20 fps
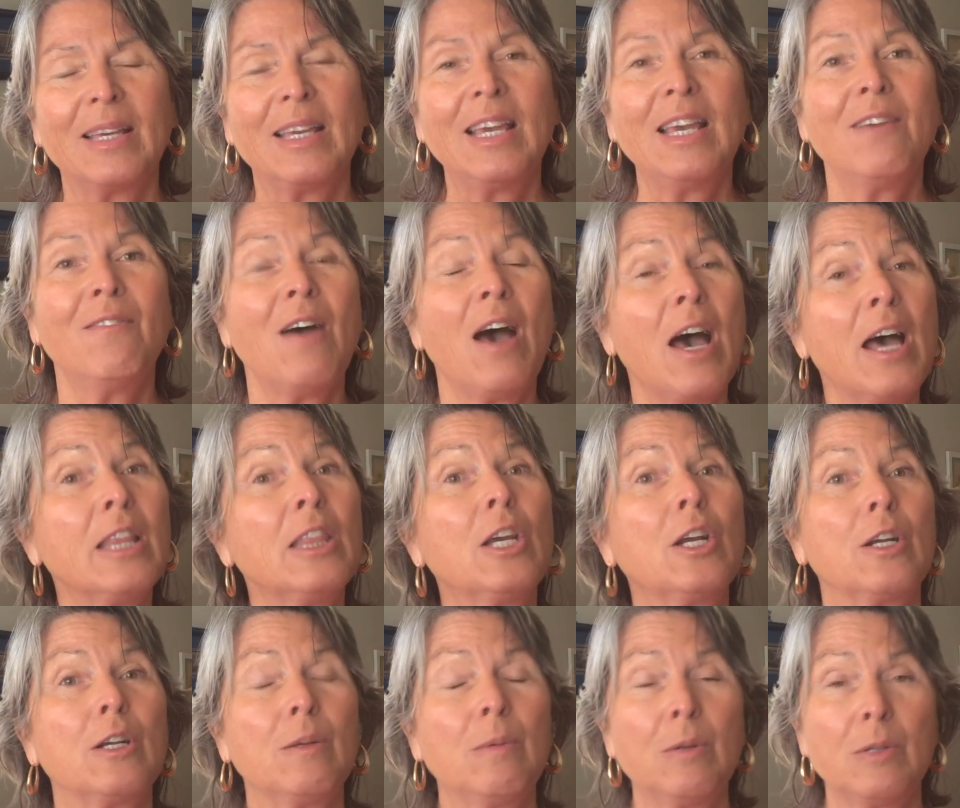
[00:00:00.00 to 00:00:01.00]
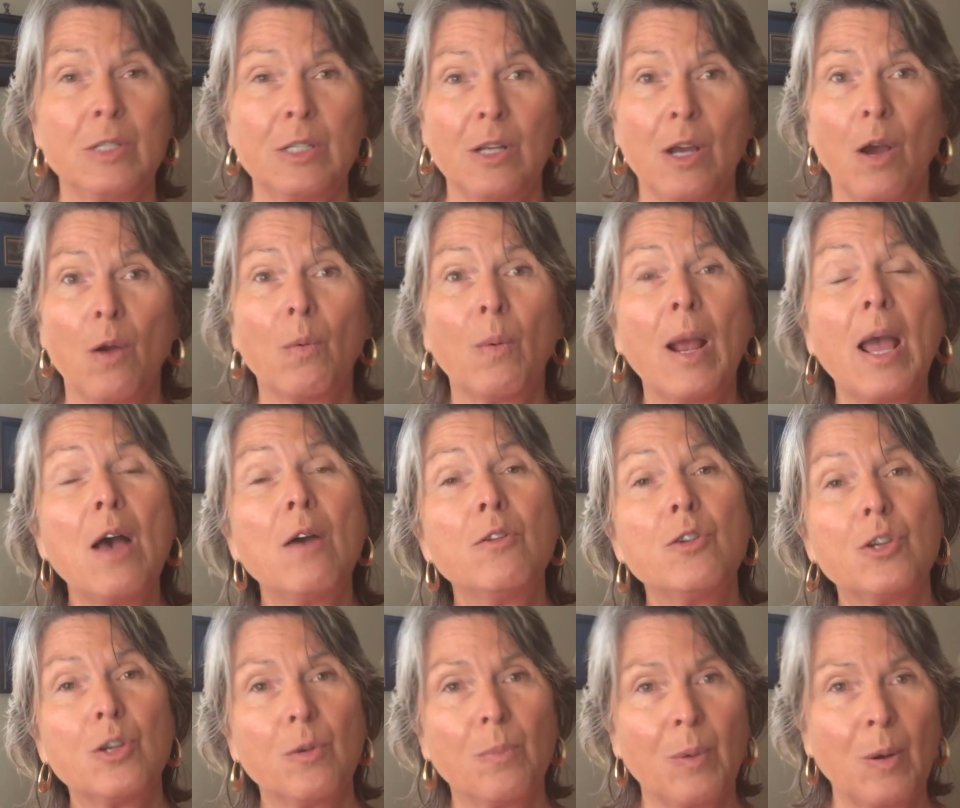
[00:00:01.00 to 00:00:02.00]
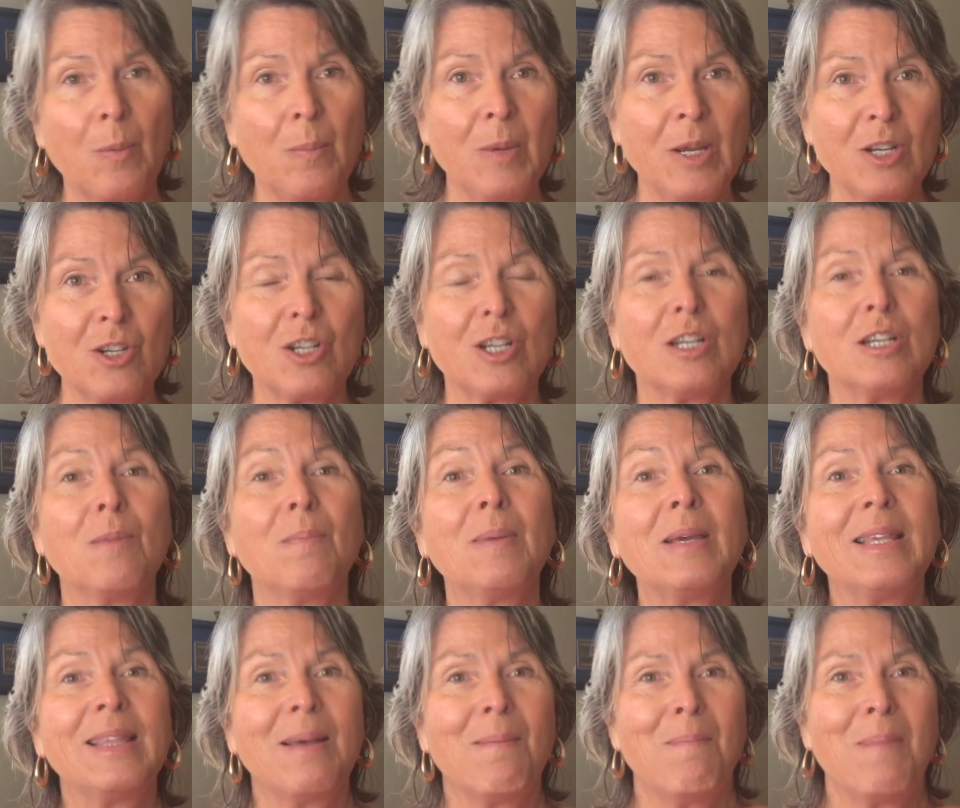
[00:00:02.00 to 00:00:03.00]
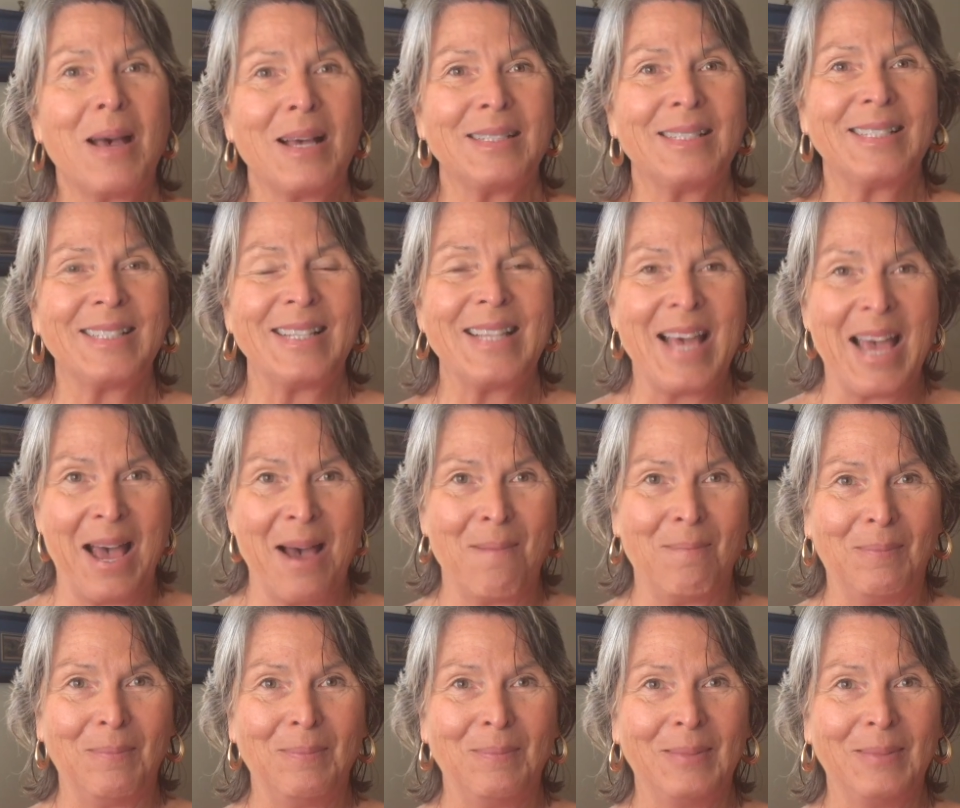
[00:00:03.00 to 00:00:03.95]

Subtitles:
give others around you permission to be the best them.